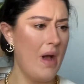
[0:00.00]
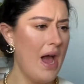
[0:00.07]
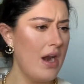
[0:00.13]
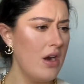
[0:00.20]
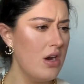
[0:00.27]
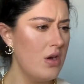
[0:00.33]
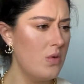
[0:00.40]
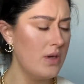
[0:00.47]

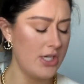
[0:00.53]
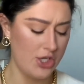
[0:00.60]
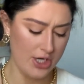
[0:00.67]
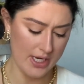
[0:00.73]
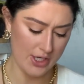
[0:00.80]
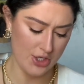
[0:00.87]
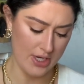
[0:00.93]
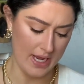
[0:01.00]
don't know what
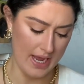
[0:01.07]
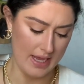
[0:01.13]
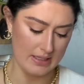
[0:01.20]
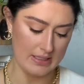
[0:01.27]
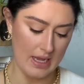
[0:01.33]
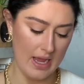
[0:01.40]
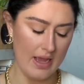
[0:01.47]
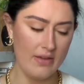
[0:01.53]
shade she has.
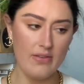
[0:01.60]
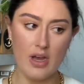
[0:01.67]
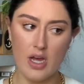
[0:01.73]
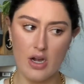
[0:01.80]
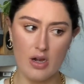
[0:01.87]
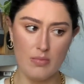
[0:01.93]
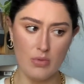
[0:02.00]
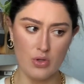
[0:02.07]
I have
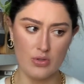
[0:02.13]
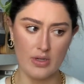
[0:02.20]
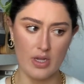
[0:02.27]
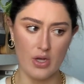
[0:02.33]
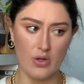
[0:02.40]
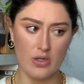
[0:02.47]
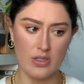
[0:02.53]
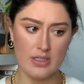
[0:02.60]
100 Molten
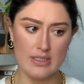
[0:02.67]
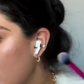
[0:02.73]
Gold.